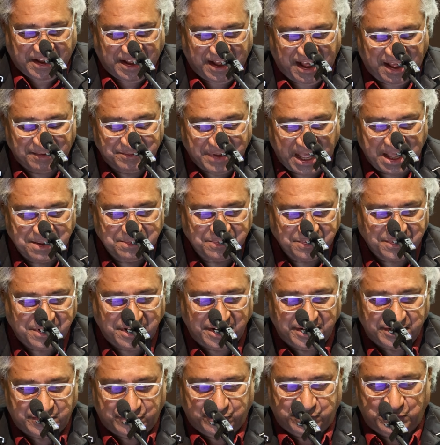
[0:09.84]
I'm
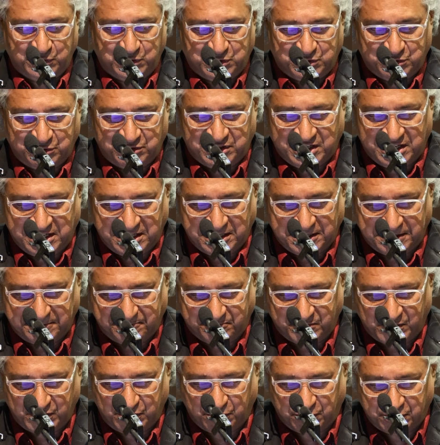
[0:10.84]
grateful to the
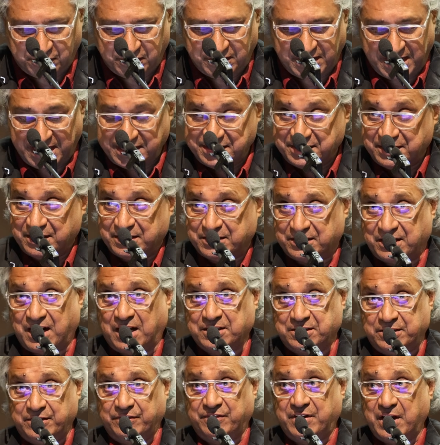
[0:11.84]
organizers,
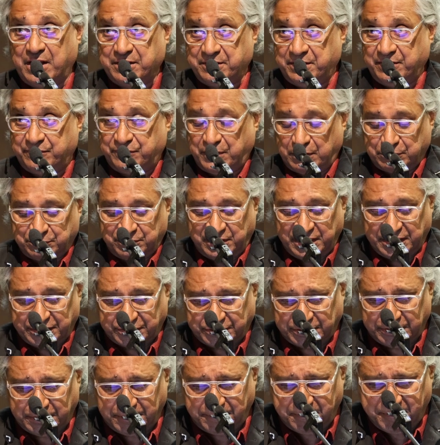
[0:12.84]
Rajiv Gandhi
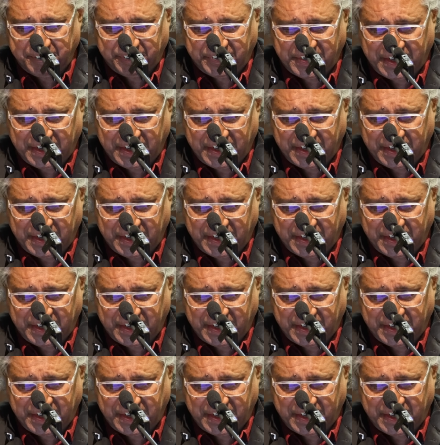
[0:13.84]
Foundation,